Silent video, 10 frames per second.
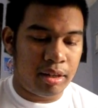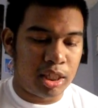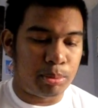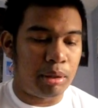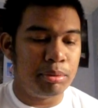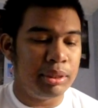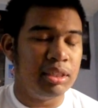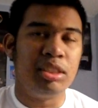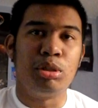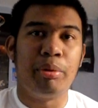is probably a
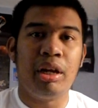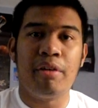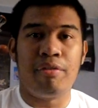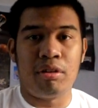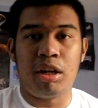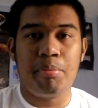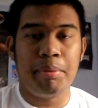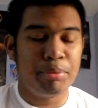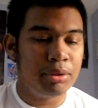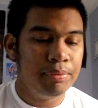deal breaker for a lot of
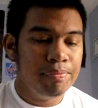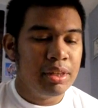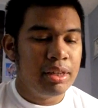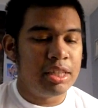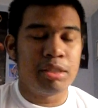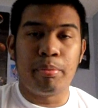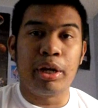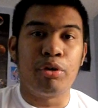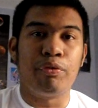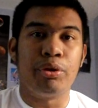people is the
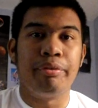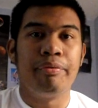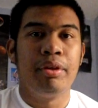microphone.